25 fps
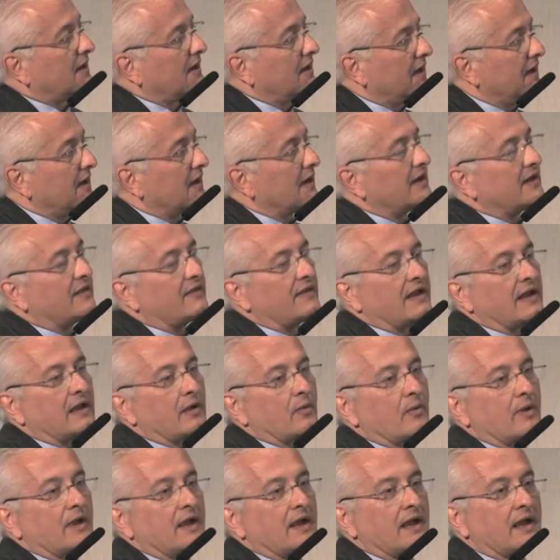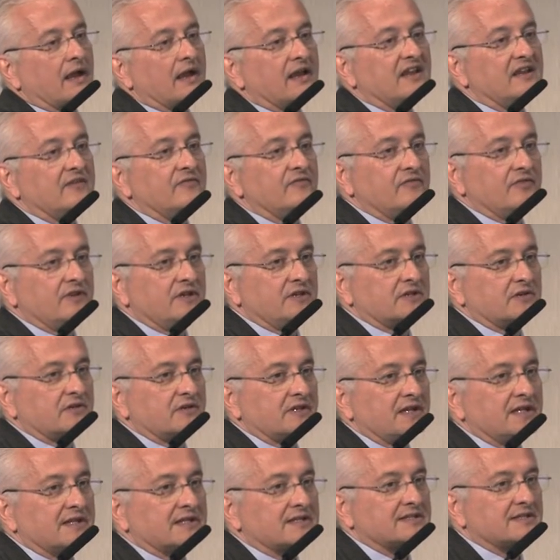clearly there were in vitro
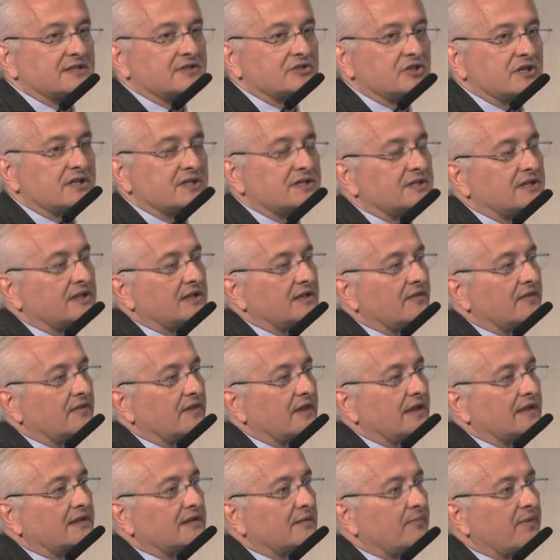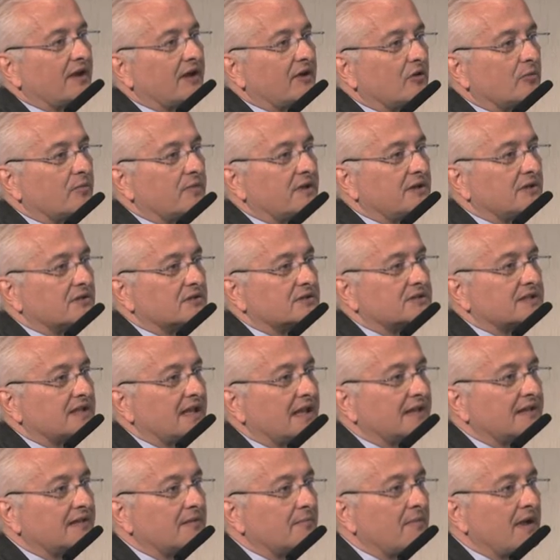data suggesting that
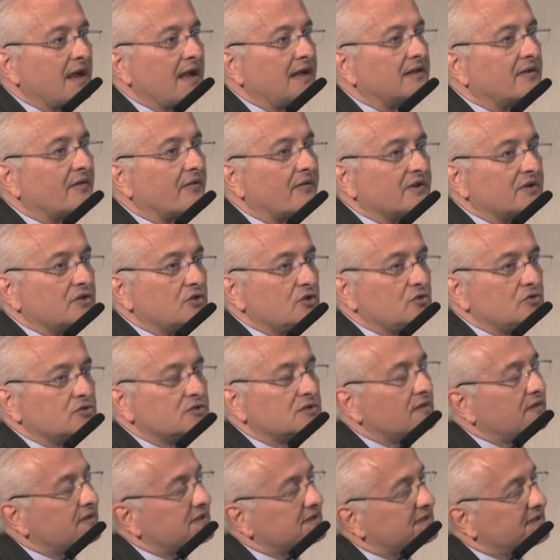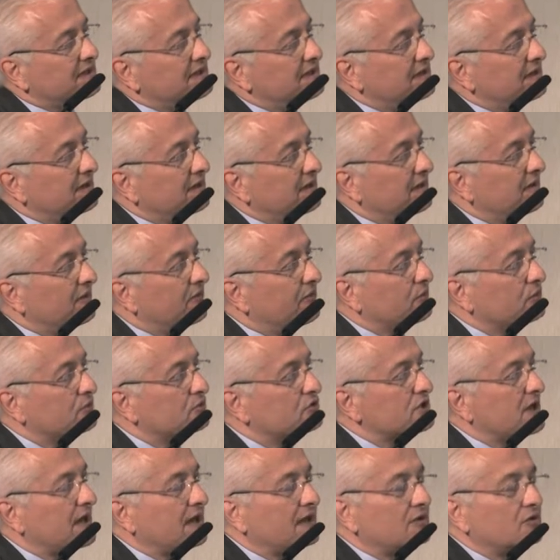panobinostat might reduce the signaling through
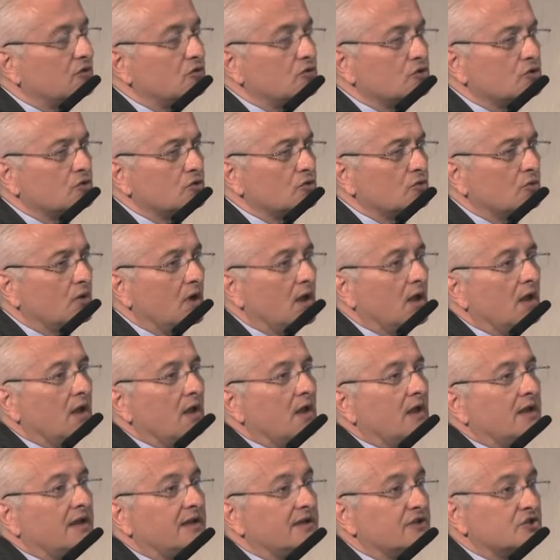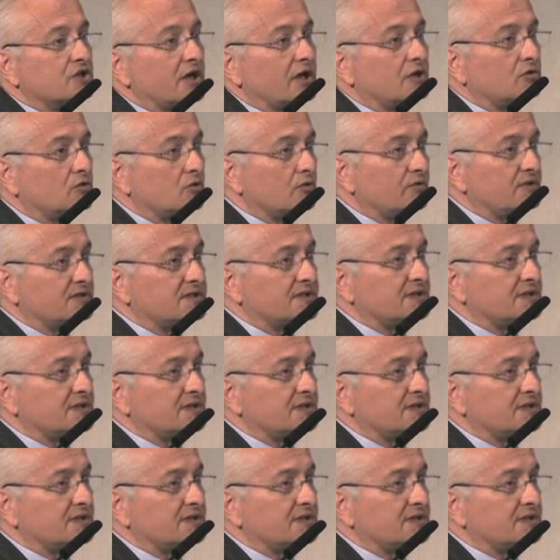JAK two in JAK two V